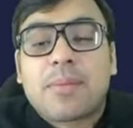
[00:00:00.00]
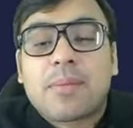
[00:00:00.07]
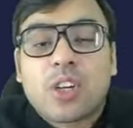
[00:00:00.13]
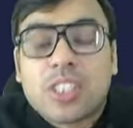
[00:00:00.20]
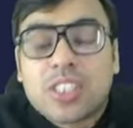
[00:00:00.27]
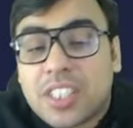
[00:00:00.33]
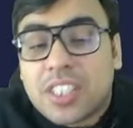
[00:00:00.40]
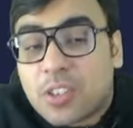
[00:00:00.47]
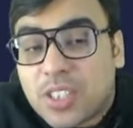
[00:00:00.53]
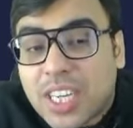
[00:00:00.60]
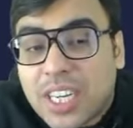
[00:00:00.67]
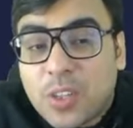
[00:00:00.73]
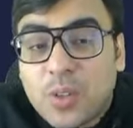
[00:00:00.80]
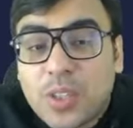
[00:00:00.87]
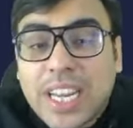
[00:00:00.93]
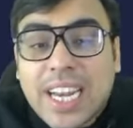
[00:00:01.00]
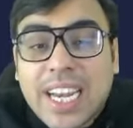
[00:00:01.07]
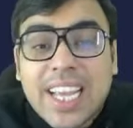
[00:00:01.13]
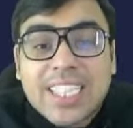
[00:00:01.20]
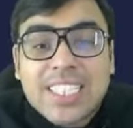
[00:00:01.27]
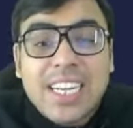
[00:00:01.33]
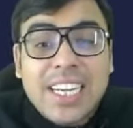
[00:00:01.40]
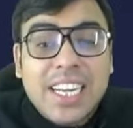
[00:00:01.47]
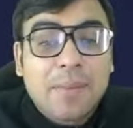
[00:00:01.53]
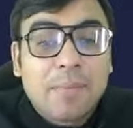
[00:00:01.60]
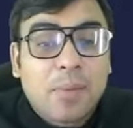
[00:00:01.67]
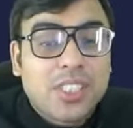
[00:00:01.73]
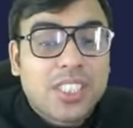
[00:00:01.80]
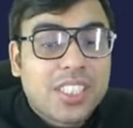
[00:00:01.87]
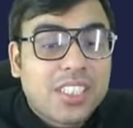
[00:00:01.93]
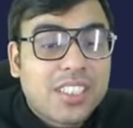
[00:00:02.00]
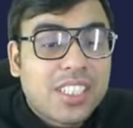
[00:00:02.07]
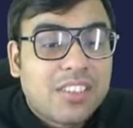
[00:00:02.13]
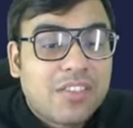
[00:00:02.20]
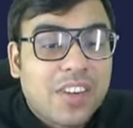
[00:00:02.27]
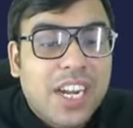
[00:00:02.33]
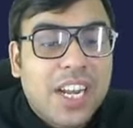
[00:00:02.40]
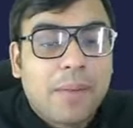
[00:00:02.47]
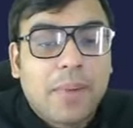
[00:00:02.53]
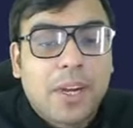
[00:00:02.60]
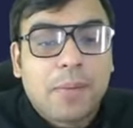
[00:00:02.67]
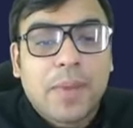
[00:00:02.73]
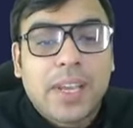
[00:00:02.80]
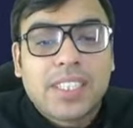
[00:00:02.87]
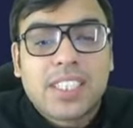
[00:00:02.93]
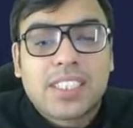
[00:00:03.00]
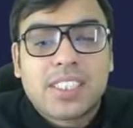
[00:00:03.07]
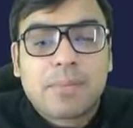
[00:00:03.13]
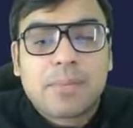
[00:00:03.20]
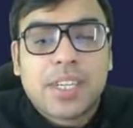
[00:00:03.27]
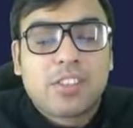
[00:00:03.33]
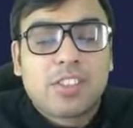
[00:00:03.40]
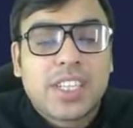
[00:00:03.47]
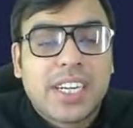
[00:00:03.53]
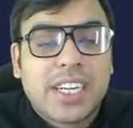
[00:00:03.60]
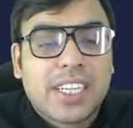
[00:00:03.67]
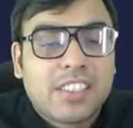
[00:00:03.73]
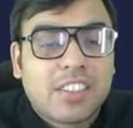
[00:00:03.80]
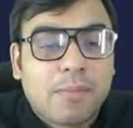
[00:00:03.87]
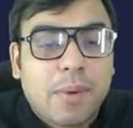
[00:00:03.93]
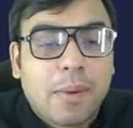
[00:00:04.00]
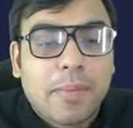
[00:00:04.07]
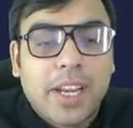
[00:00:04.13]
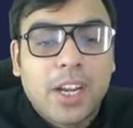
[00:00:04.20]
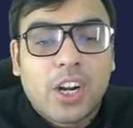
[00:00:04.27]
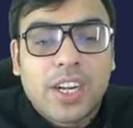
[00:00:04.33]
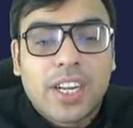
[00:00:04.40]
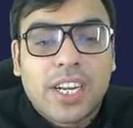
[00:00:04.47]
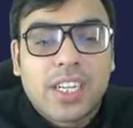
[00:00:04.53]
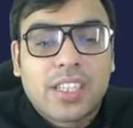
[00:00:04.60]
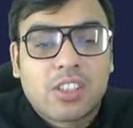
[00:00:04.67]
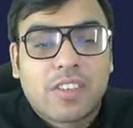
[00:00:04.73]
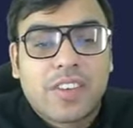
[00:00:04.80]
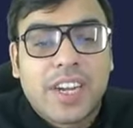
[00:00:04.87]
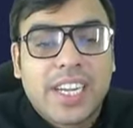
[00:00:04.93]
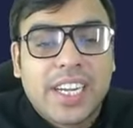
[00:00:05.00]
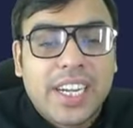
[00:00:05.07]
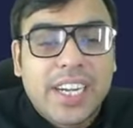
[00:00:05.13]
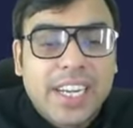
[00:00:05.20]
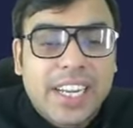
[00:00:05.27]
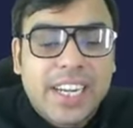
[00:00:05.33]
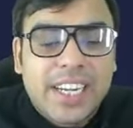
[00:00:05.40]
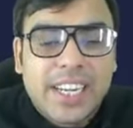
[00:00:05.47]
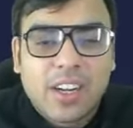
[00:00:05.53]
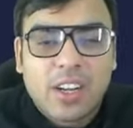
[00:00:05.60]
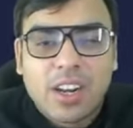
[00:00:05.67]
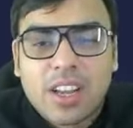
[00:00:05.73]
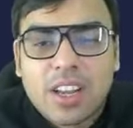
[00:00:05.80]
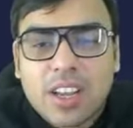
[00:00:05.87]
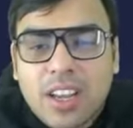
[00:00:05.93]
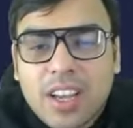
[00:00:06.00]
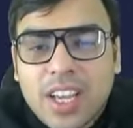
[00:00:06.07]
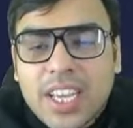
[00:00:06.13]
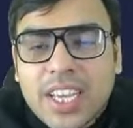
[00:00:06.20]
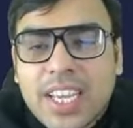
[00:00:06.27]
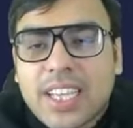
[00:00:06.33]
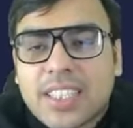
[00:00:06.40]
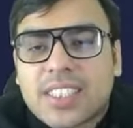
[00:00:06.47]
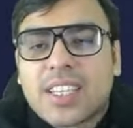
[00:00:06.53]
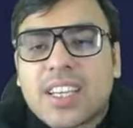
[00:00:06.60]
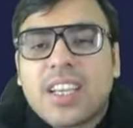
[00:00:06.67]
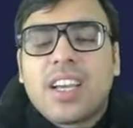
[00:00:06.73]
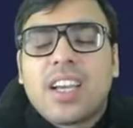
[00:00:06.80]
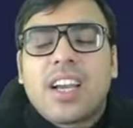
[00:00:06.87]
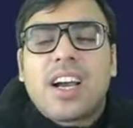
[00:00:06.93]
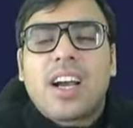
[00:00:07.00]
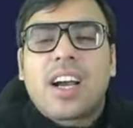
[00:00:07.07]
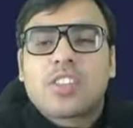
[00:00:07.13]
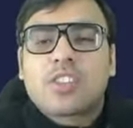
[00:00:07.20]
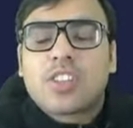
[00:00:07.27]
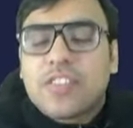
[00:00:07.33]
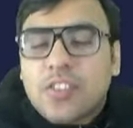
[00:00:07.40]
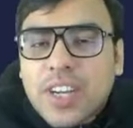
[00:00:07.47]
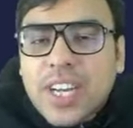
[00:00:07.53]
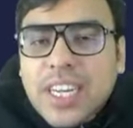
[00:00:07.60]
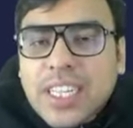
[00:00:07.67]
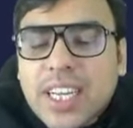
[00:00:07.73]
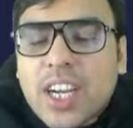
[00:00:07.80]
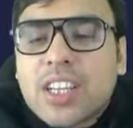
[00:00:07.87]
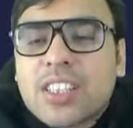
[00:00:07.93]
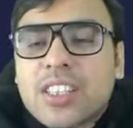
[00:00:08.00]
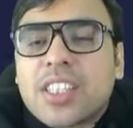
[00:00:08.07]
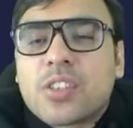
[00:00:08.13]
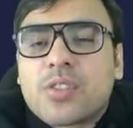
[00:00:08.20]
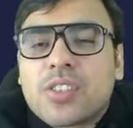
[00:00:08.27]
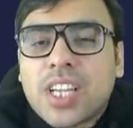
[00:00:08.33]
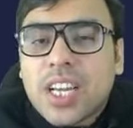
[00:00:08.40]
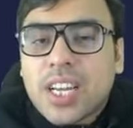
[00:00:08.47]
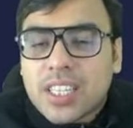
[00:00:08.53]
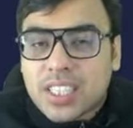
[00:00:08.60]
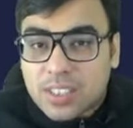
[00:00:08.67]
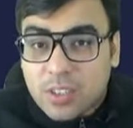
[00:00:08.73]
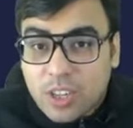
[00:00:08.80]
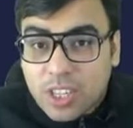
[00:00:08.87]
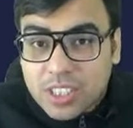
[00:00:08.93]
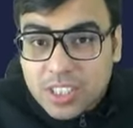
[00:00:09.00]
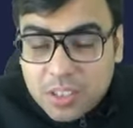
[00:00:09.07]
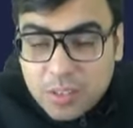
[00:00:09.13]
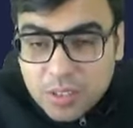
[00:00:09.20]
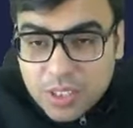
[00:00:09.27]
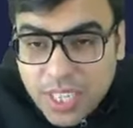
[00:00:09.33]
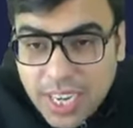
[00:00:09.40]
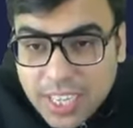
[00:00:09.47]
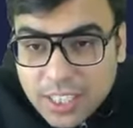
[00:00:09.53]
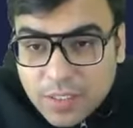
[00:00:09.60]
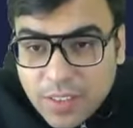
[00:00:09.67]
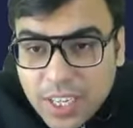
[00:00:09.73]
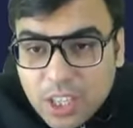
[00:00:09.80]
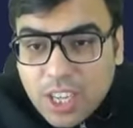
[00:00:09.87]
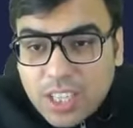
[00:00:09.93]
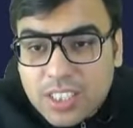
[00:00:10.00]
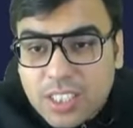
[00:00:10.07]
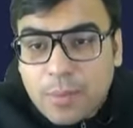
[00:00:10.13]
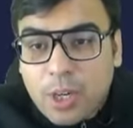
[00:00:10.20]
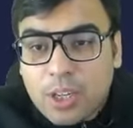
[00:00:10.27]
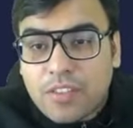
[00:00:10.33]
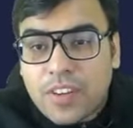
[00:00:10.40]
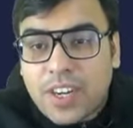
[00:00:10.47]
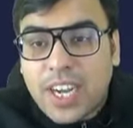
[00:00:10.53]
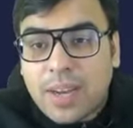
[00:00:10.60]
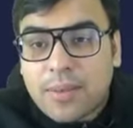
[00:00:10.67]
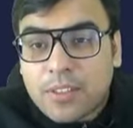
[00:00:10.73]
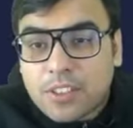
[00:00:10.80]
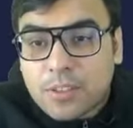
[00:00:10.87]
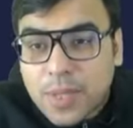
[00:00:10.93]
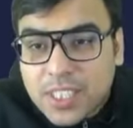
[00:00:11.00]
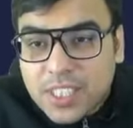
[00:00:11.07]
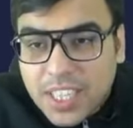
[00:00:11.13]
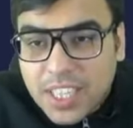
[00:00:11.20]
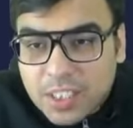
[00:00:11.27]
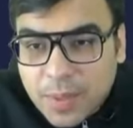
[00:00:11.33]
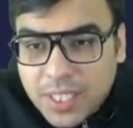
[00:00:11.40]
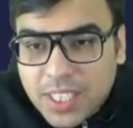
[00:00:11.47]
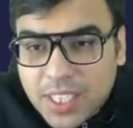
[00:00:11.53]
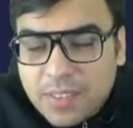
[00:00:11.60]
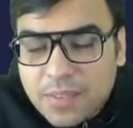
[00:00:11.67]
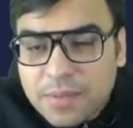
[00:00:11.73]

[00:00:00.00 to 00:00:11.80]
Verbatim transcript: Constitution 2 declares Indian possesses this freedom, but makes it subject to the interest of public order, sovereignty, integrity, and all. Yes. So if you read the Constitution as well talks about freedom of speech and expression.